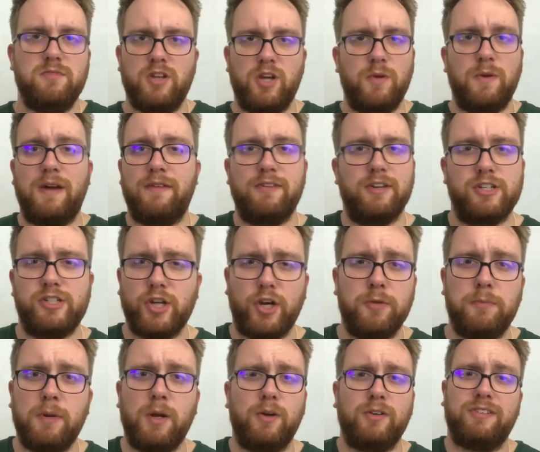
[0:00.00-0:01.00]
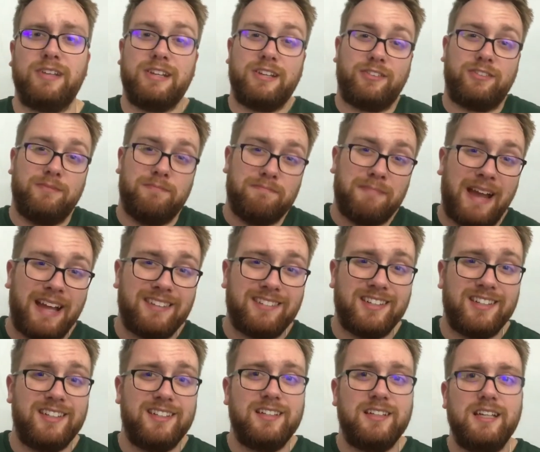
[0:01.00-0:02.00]
whoever, Joe Bloggs, it doesn't
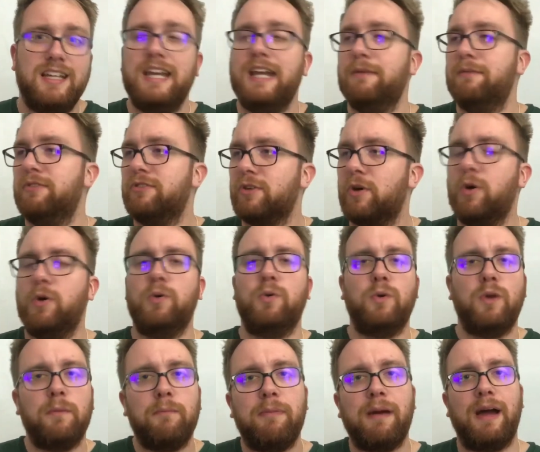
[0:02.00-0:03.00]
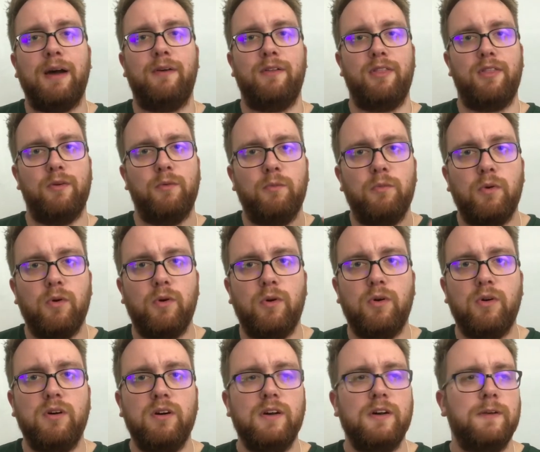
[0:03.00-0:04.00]
matter. It was all about the
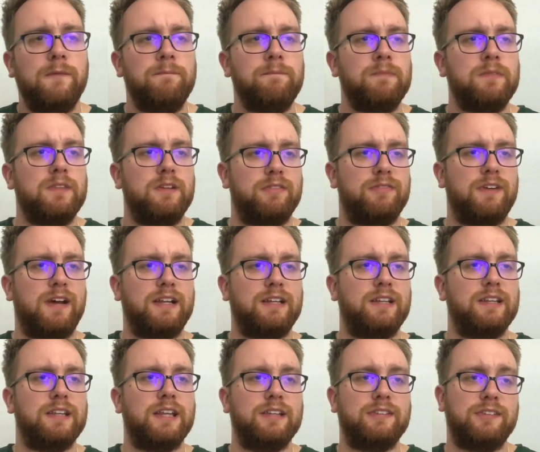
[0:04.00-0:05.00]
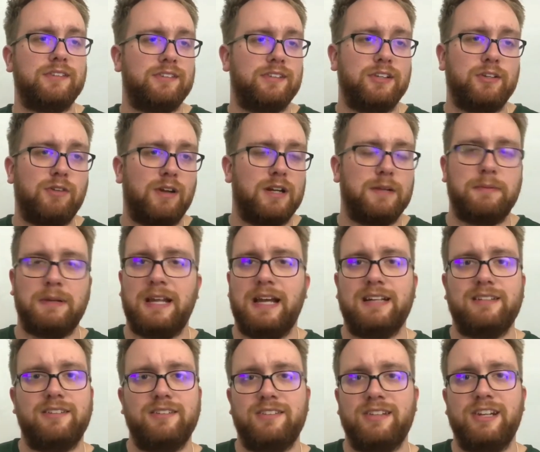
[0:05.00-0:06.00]
war. The fact that there's these incredible
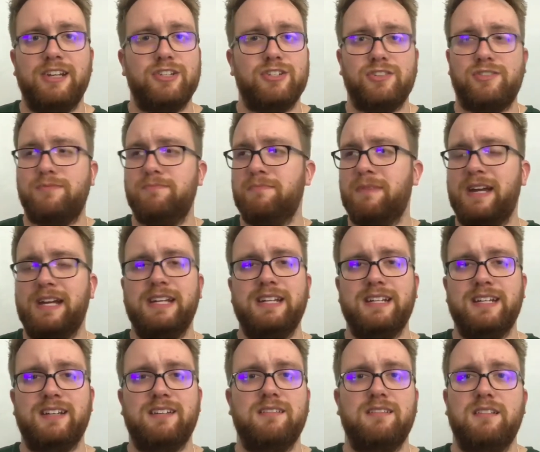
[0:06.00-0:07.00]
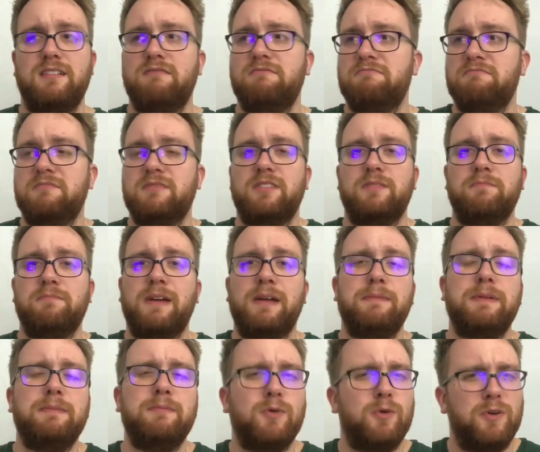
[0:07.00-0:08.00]
actors in it just made it
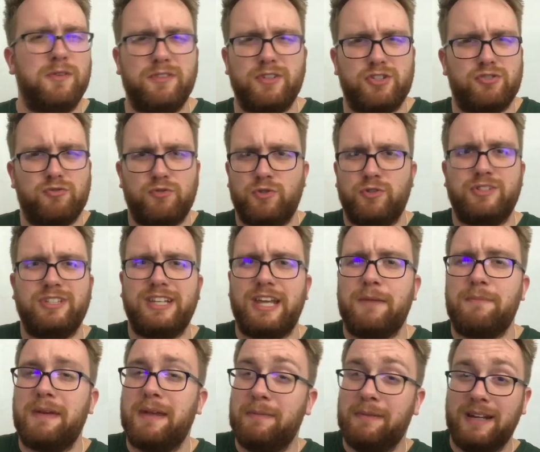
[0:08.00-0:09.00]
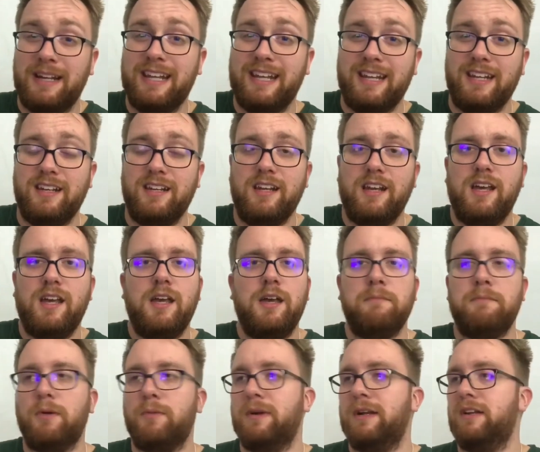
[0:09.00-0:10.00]
maybe more of a draw to get people in.
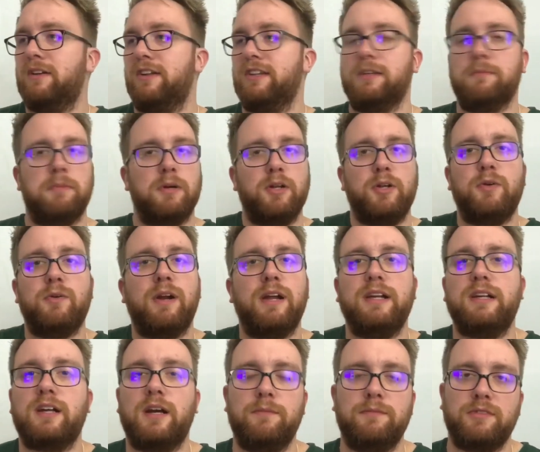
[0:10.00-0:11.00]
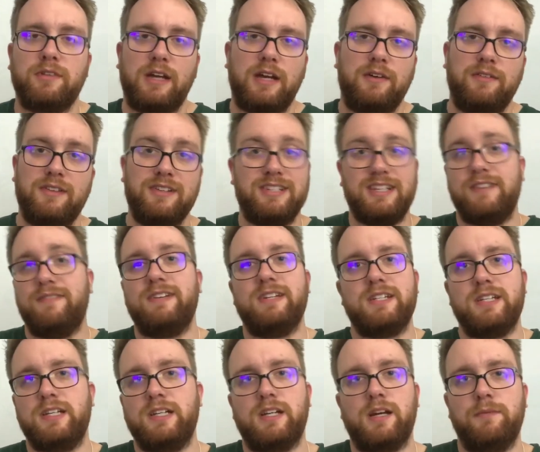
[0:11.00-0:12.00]
But when like the Blu-ray comes out and the
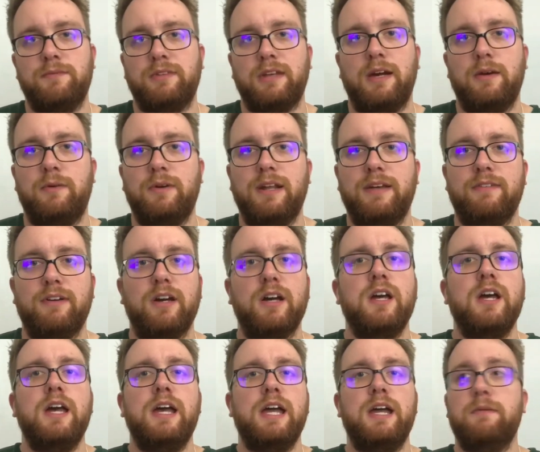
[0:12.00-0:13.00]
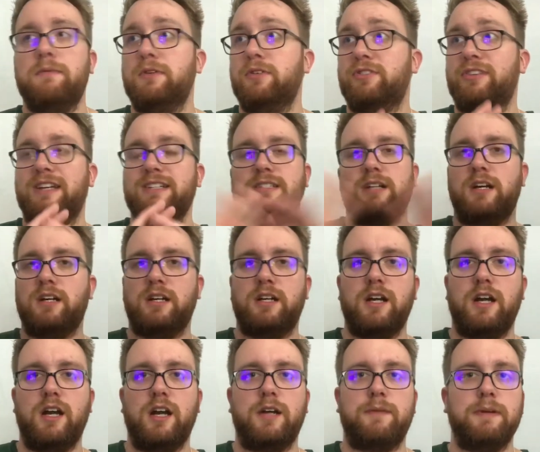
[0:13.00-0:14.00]
DVD comes out, whatever, it will say
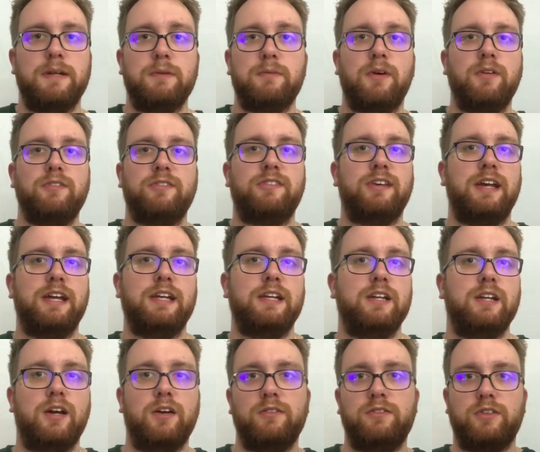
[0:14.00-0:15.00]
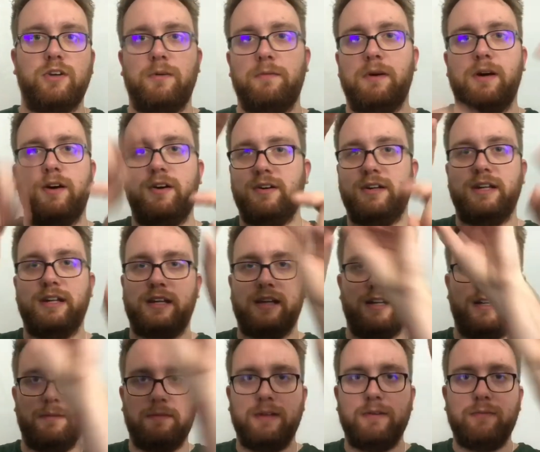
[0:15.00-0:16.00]
Dunkirk, but it won't say, Tom Hardy
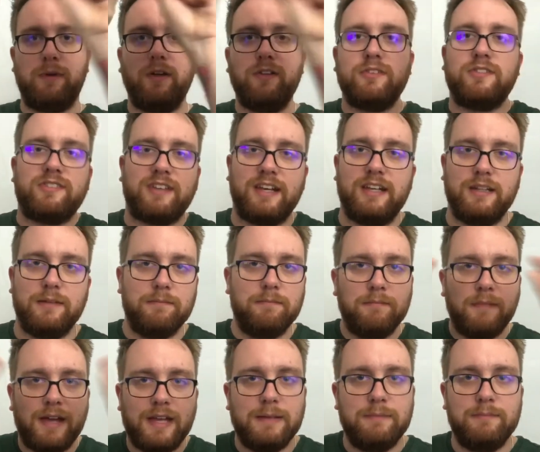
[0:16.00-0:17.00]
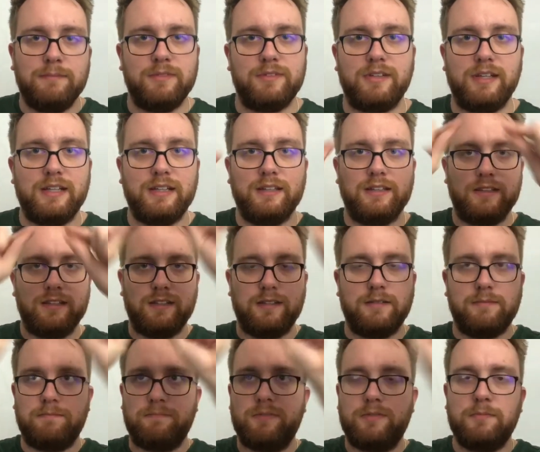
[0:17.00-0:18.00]
killing him. It won't say the names in
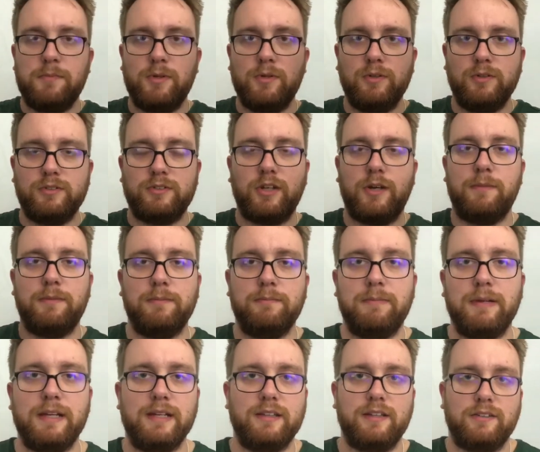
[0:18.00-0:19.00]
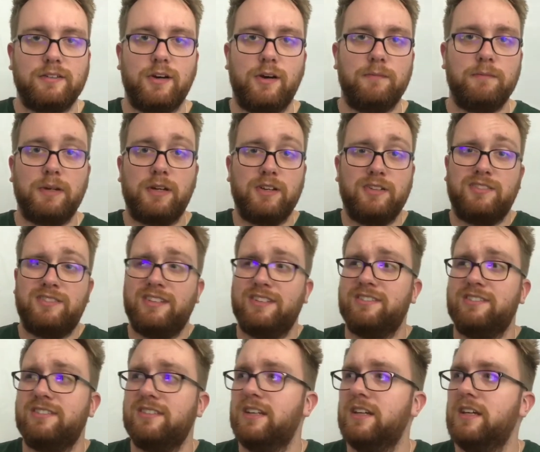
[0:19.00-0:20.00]
the small top bit at the top because
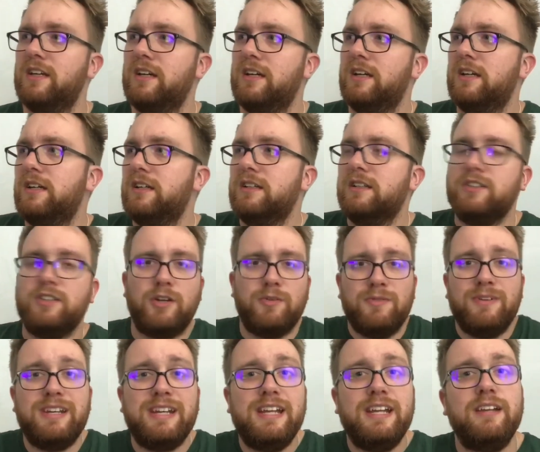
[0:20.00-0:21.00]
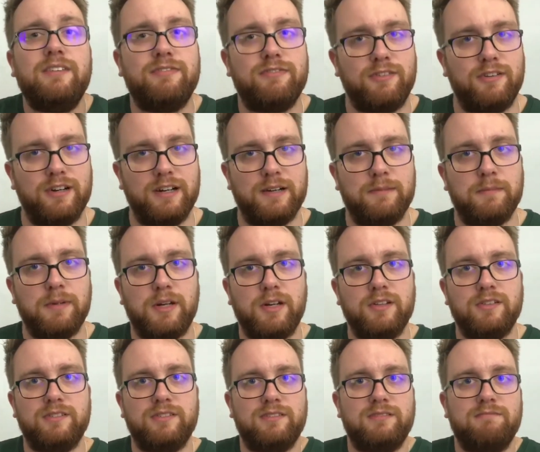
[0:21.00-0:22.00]
there's no need for it,
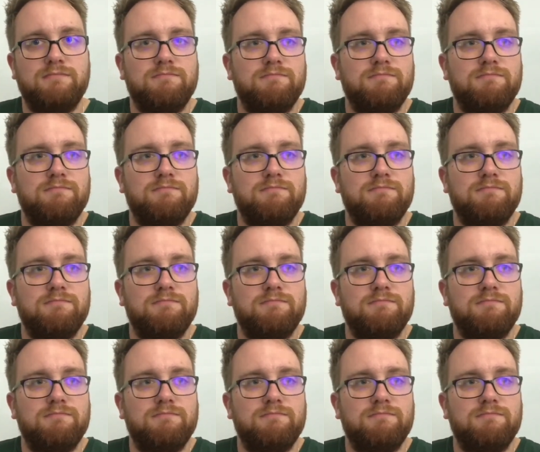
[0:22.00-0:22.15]
because